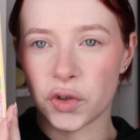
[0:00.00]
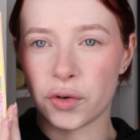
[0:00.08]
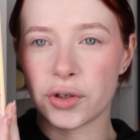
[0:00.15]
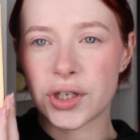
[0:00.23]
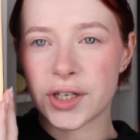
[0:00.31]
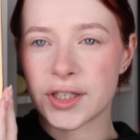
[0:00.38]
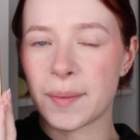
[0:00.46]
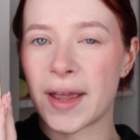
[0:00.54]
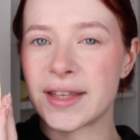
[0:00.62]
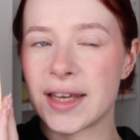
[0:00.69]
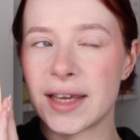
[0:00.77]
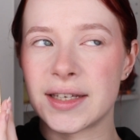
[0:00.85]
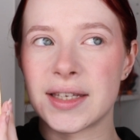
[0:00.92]
Root
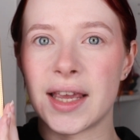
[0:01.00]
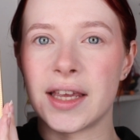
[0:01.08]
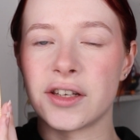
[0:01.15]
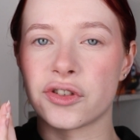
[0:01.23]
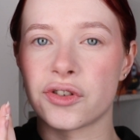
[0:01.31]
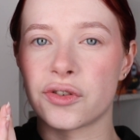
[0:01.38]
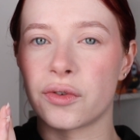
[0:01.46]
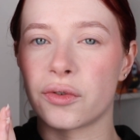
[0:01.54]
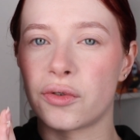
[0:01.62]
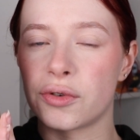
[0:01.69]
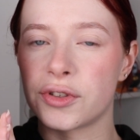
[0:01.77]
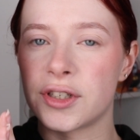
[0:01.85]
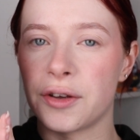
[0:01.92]
Cosmetics is
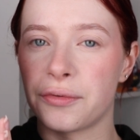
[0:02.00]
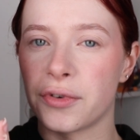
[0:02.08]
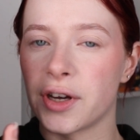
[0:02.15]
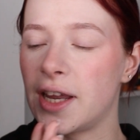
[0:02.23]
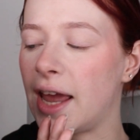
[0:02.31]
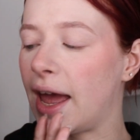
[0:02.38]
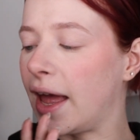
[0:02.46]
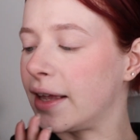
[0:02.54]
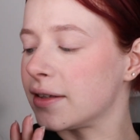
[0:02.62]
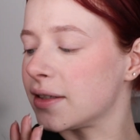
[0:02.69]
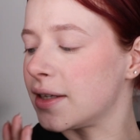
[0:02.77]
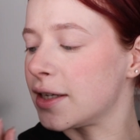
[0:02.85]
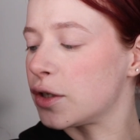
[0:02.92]
cruelty-free and
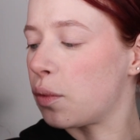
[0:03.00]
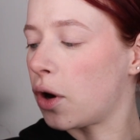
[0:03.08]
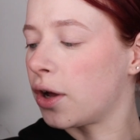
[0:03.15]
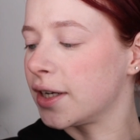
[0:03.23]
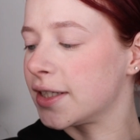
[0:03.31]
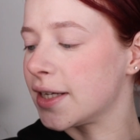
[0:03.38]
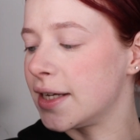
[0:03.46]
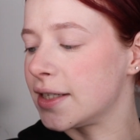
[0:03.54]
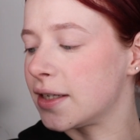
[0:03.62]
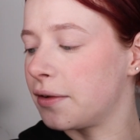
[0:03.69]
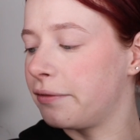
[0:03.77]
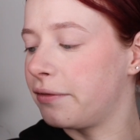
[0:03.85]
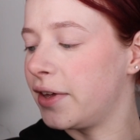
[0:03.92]
this product
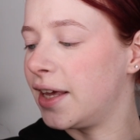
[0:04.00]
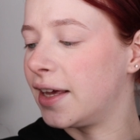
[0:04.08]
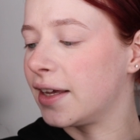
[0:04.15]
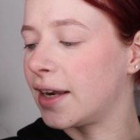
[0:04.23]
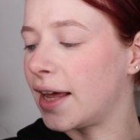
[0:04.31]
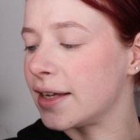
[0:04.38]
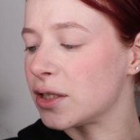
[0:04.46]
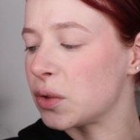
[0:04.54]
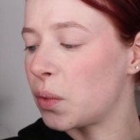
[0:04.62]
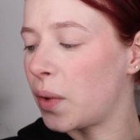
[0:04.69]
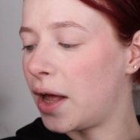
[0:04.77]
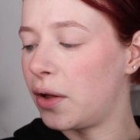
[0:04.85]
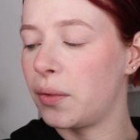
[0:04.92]
is vegan as
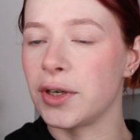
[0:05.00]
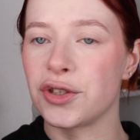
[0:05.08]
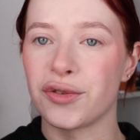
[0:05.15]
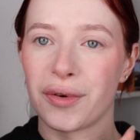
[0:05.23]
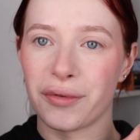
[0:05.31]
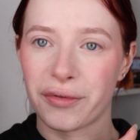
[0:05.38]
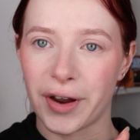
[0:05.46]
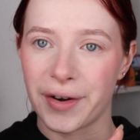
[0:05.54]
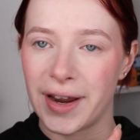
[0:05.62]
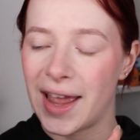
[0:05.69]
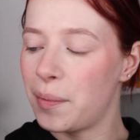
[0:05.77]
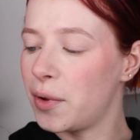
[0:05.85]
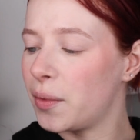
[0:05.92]
well, which we're very
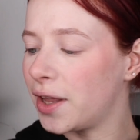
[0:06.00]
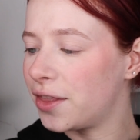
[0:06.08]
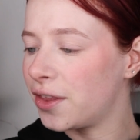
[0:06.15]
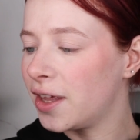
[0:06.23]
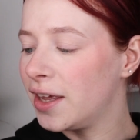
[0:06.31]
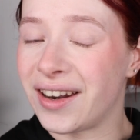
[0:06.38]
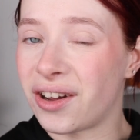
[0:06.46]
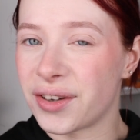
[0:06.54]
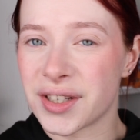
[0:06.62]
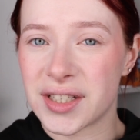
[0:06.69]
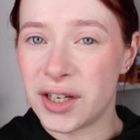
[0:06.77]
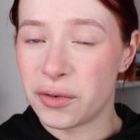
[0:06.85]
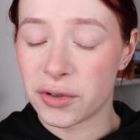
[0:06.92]
happy with. And
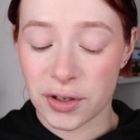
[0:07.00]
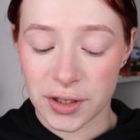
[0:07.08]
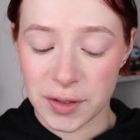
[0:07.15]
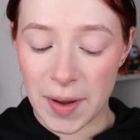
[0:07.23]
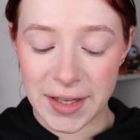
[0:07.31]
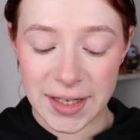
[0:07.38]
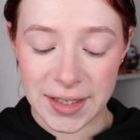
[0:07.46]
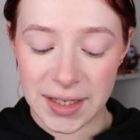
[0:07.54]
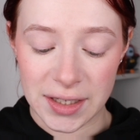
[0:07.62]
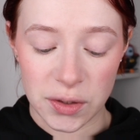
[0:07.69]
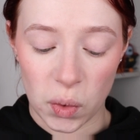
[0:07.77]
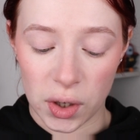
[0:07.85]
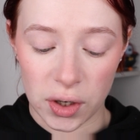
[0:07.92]
honestly, Root Cosmetics
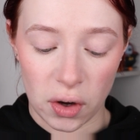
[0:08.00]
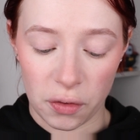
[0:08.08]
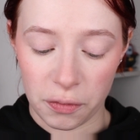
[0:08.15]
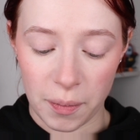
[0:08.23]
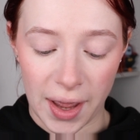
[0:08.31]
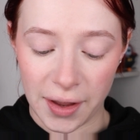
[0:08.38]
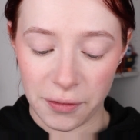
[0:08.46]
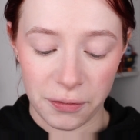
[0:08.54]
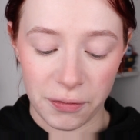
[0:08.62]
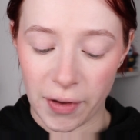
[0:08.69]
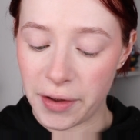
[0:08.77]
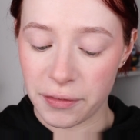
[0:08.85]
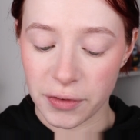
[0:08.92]
is one of my
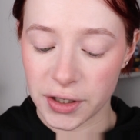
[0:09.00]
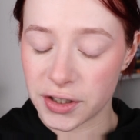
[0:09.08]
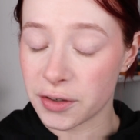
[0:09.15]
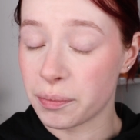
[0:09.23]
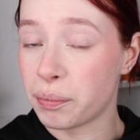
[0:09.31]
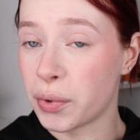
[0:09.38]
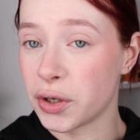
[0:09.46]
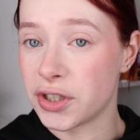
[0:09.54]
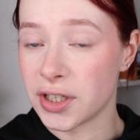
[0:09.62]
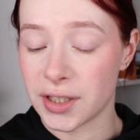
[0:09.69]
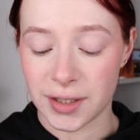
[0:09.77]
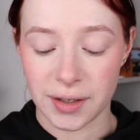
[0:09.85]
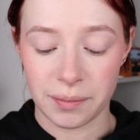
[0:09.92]
favorite
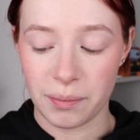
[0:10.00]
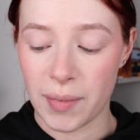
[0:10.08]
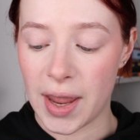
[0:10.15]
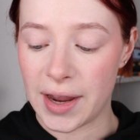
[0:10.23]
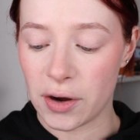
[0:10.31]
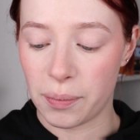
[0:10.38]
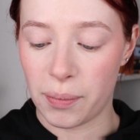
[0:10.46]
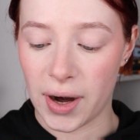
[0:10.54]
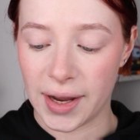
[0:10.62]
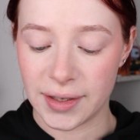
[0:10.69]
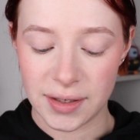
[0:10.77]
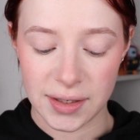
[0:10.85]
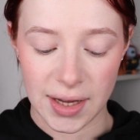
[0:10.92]
budget makeup
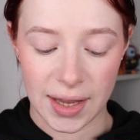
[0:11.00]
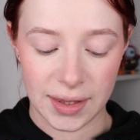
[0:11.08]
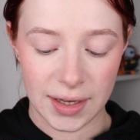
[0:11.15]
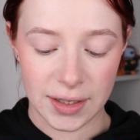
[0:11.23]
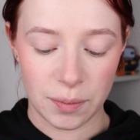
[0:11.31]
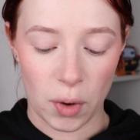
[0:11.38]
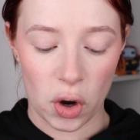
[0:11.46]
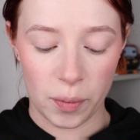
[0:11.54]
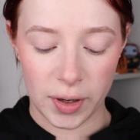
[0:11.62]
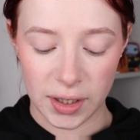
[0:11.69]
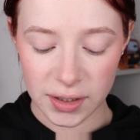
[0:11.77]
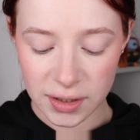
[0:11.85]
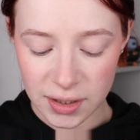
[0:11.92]
brands at this
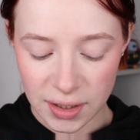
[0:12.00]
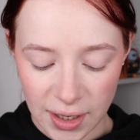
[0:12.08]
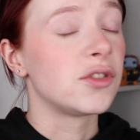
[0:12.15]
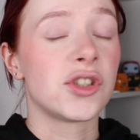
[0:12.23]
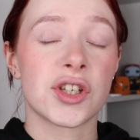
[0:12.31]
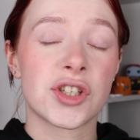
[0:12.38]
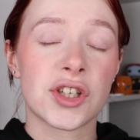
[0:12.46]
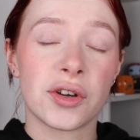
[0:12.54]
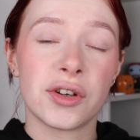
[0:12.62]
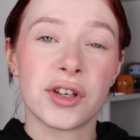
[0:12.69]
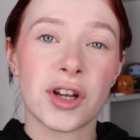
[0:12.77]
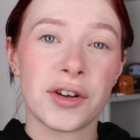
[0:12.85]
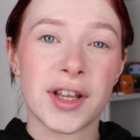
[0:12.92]
moment. Just so
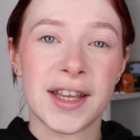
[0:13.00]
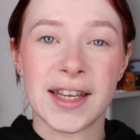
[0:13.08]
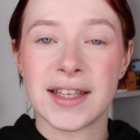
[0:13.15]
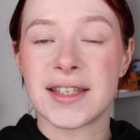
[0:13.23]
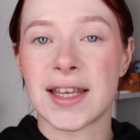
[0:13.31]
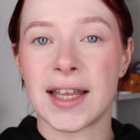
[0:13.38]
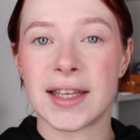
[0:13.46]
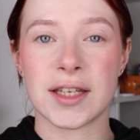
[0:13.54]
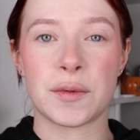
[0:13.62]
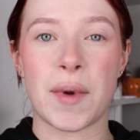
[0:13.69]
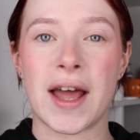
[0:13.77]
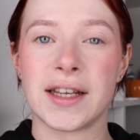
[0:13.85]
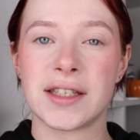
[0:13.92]
you know, they did send this
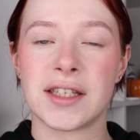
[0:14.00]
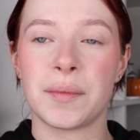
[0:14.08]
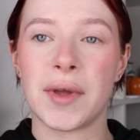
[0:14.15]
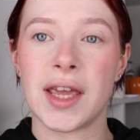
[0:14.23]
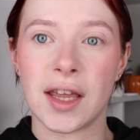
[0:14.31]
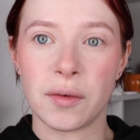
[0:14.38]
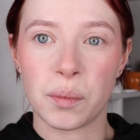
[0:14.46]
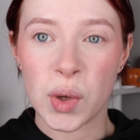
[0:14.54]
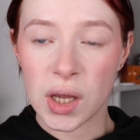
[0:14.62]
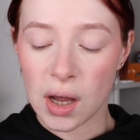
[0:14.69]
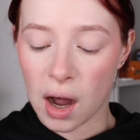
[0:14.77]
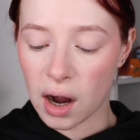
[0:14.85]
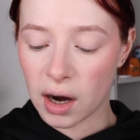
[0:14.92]
palette to me in
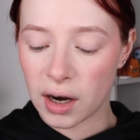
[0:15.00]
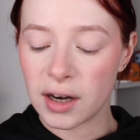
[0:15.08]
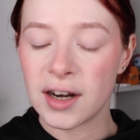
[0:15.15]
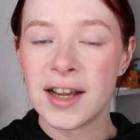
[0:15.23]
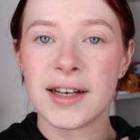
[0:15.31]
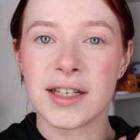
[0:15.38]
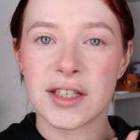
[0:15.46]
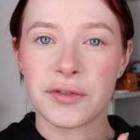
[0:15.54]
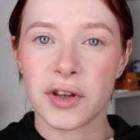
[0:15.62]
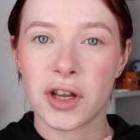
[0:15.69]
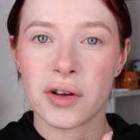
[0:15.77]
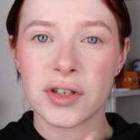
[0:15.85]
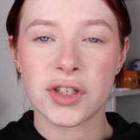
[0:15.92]
PR. This
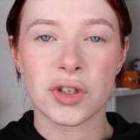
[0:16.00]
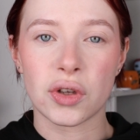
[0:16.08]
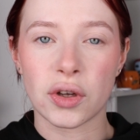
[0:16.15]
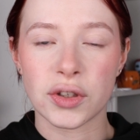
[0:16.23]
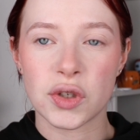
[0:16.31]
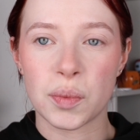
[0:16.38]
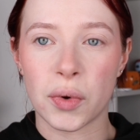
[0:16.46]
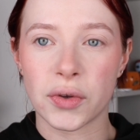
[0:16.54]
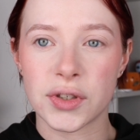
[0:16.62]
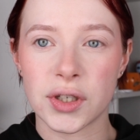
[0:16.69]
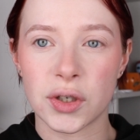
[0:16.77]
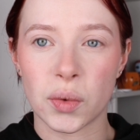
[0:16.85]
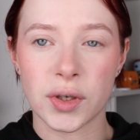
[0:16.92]
video is not
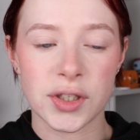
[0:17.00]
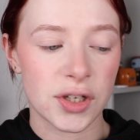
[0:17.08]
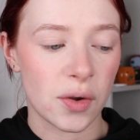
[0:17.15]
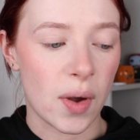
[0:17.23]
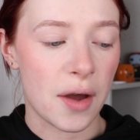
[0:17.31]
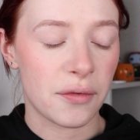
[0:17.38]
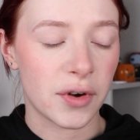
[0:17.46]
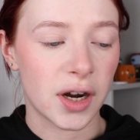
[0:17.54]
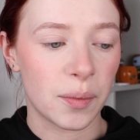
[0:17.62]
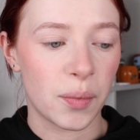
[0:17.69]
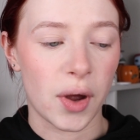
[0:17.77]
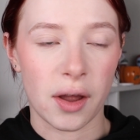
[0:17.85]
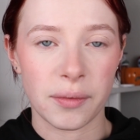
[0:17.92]
sponsored whatsoever,
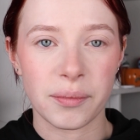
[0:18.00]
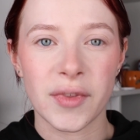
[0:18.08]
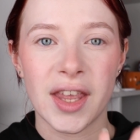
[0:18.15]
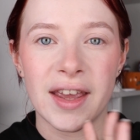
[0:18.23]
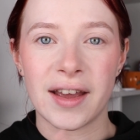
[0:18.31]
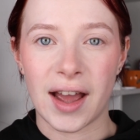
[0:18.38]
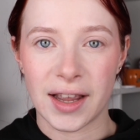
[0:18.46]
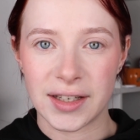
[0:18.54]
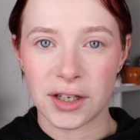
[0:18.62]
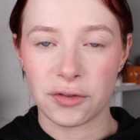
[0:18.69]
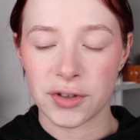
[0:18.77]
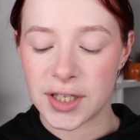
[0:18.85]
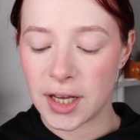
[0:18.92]
but I
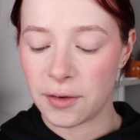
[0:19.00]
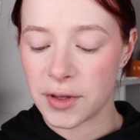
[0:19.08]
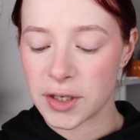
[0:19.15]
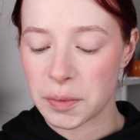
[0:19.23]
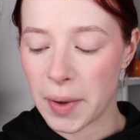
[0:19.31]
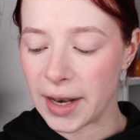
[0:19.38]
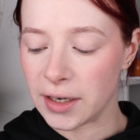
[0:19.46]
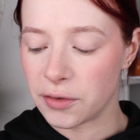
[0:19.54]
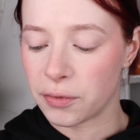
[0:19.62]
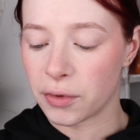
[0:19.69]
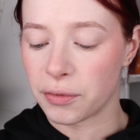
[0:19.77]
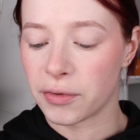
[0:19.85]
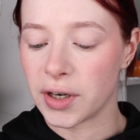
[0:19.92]
did receive this palette
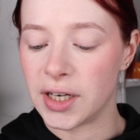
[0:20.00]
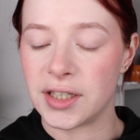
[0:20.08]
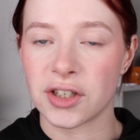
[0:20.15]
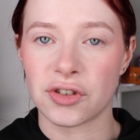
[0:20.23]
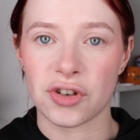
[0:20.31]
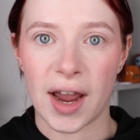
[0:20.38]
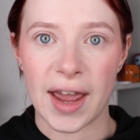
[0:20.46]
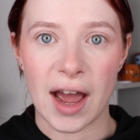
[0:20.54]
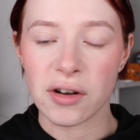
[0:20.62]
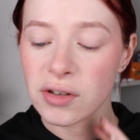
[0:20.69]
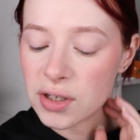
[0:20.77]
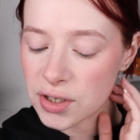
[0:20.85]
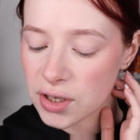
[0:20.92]
for free to try
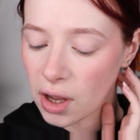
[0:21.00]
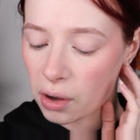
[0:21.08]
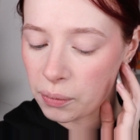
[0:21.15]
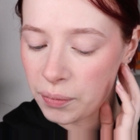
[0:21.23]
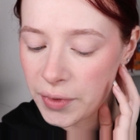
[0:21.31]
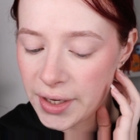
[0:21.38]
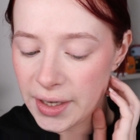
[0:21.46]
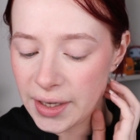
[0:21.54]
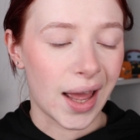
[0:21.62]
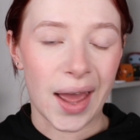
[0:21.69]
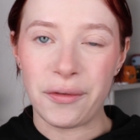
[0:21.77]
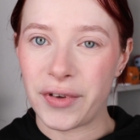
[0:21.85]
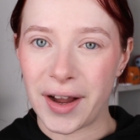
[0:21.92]
out, so
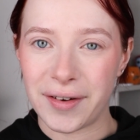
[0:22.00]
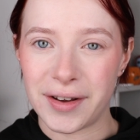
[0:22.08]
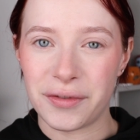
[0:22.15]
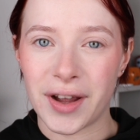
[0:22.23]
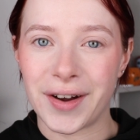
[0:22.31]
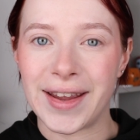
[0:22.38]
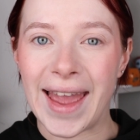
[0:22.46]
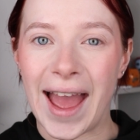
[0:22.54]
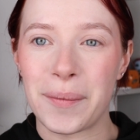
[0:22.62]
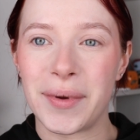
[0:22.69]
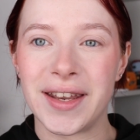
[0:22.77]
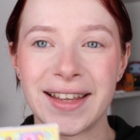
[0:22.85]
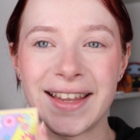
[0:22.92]
I'm very, very
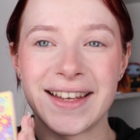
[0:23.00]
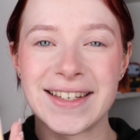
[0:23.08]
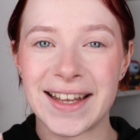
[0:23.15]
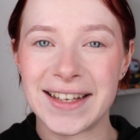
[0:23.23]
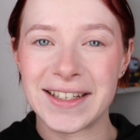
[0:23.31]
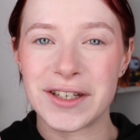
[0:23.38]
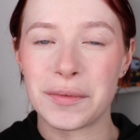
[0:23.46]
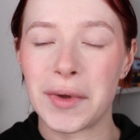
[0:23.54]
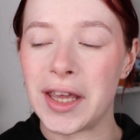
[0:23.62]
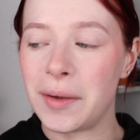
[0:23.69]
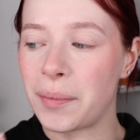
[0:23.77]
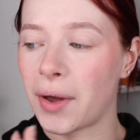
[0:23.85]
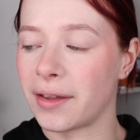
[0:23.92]
happy that they sent it to
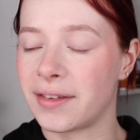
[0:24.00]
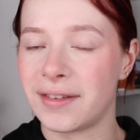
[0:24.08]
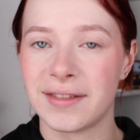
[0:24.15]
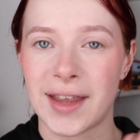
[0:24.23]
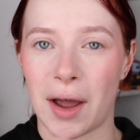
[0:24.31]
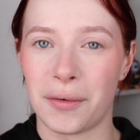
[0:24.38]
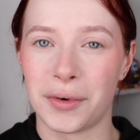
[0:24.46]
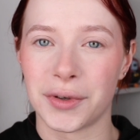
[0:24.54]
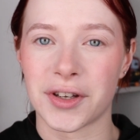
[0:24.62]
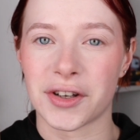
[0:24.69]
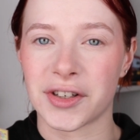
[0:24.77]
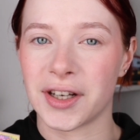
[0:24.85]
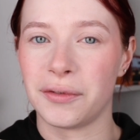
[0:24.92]
me, but that will
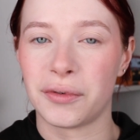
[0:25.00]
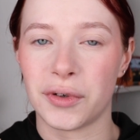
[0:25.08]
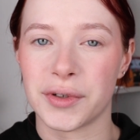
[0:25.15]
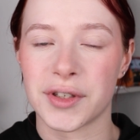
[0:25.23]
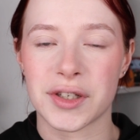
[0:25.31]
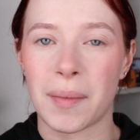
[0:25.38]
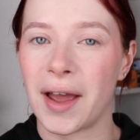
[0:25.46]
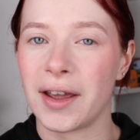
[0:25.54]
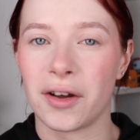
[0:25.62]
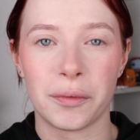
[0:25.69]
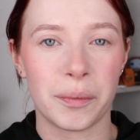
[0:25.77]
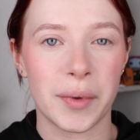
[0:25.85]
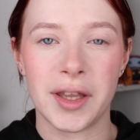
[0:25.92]
not influence my
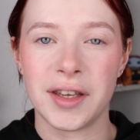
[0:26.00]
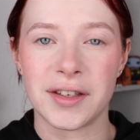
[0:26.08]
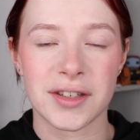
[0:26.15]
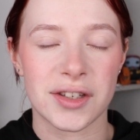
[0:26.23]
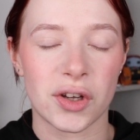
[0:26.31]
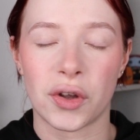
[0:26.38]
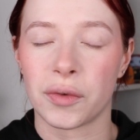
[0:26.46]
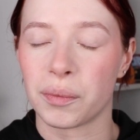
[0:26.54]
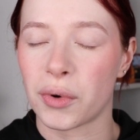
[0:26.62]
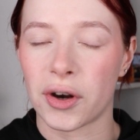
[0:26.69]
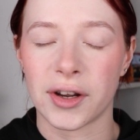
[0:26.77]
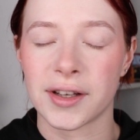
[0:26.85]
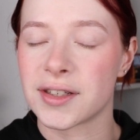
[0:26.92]
opinions on
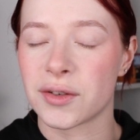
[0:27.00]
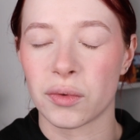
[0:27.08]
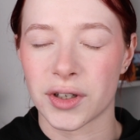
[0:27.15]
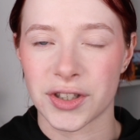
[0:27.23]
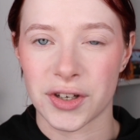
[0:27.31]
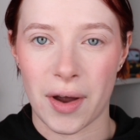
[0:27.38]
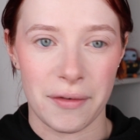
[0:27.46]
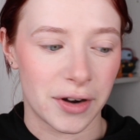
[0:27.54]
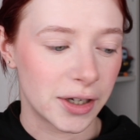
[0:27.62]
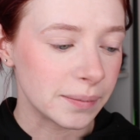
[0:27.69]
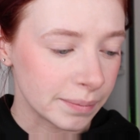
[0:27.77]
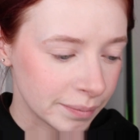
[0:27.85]
products whatsoever.